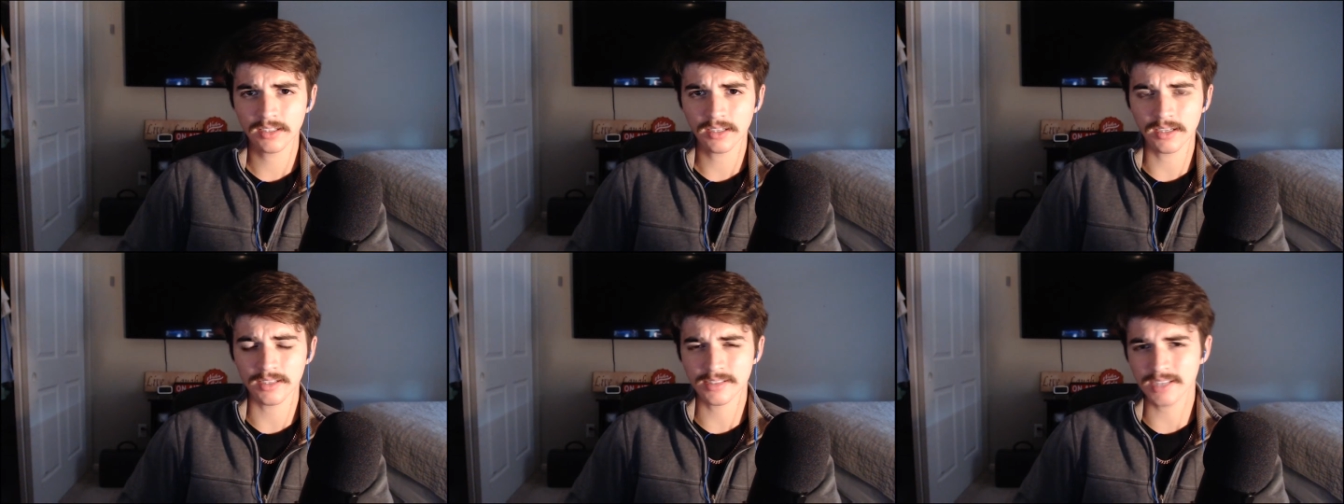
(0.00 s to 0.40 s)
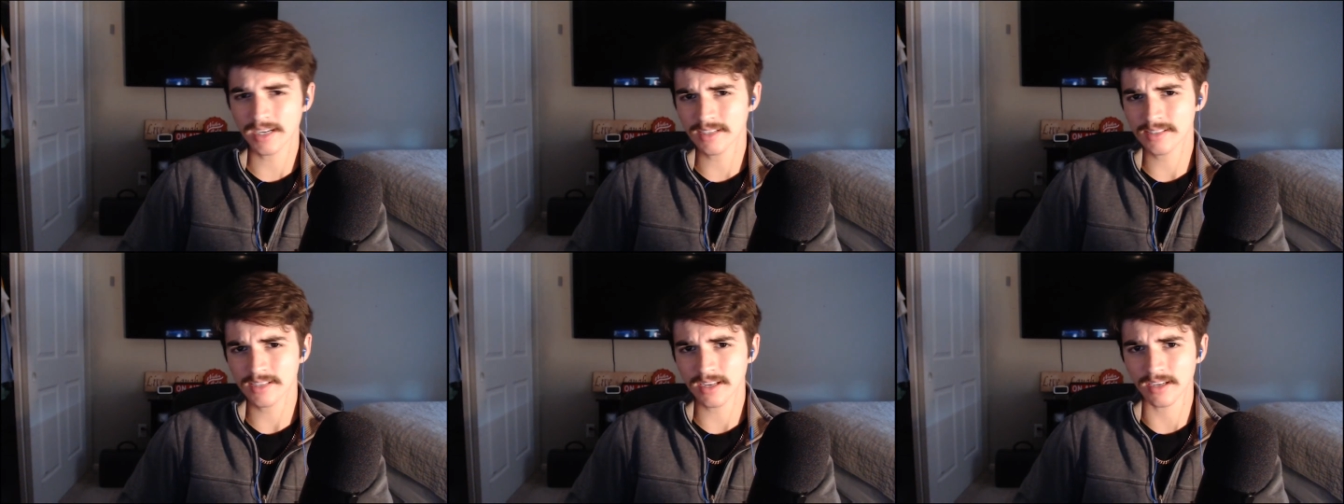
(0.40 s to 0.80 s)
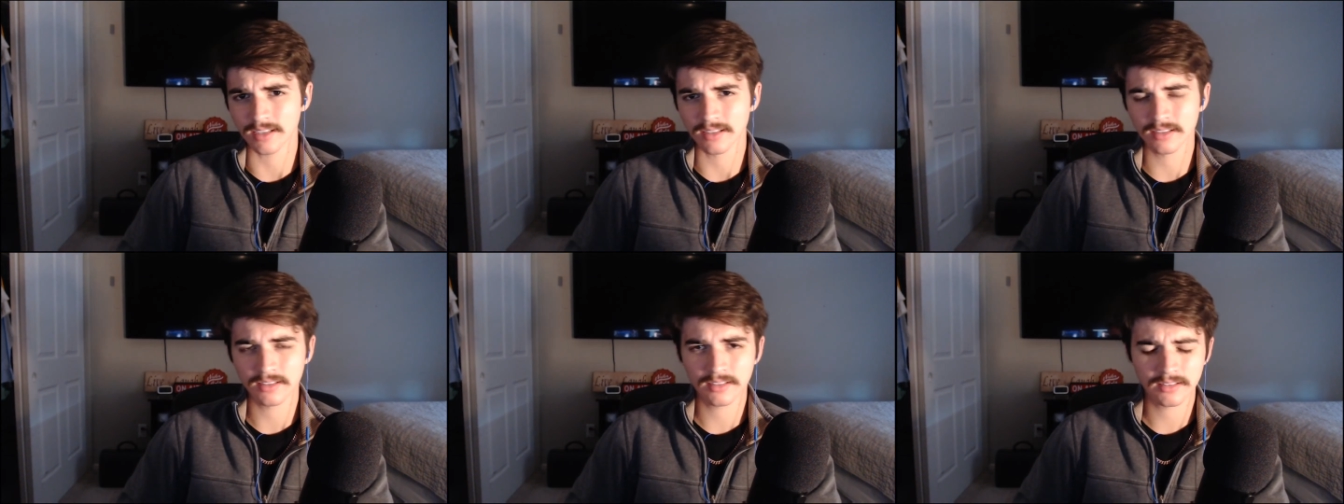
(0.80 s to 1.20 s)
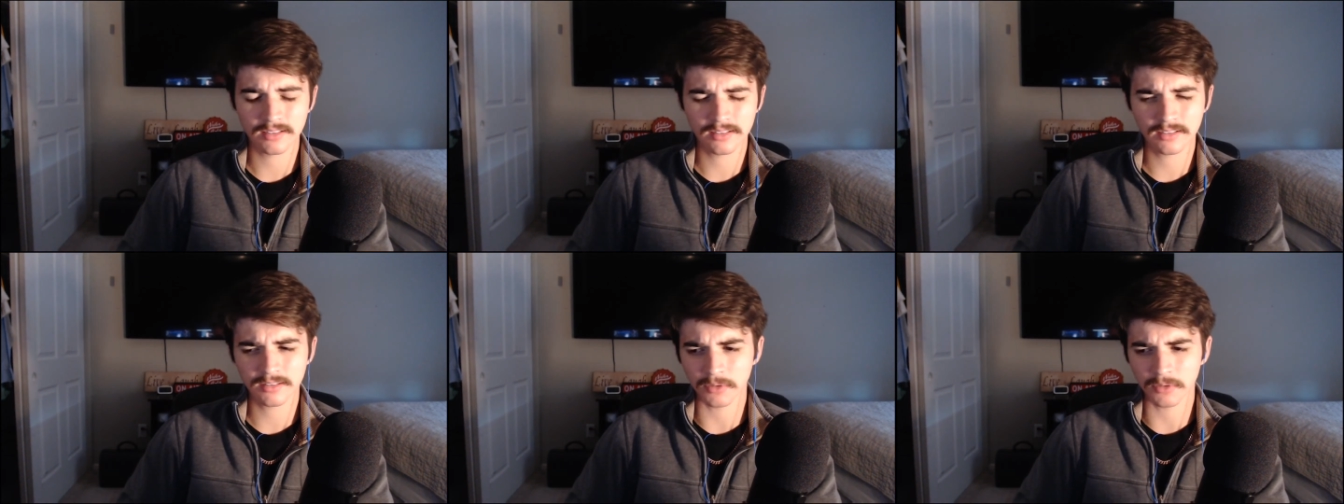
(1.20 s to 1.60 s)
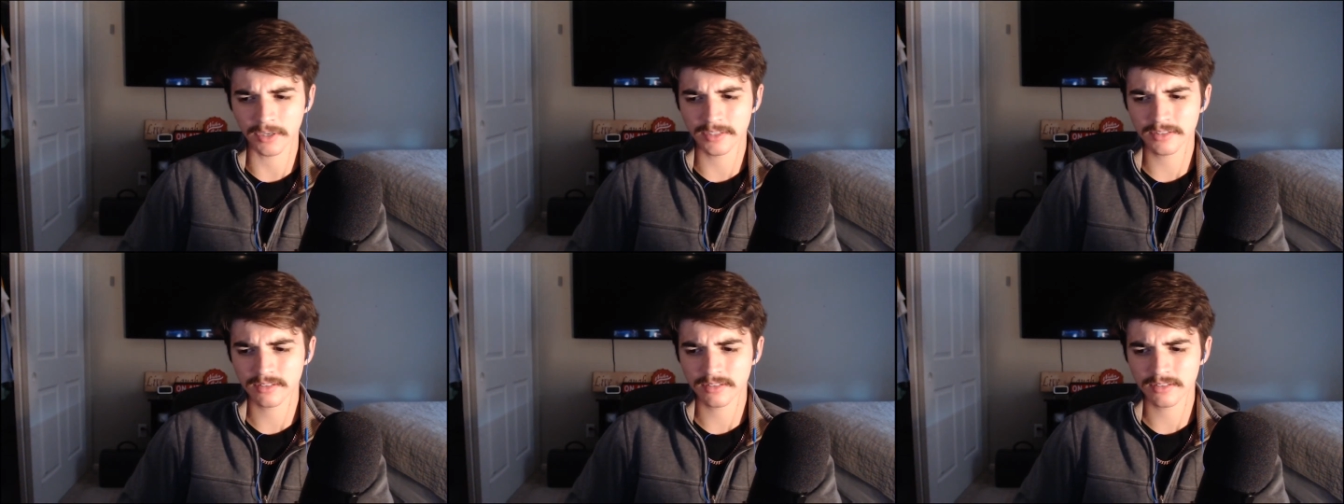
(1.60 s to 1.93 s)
And it's kind of sad, right?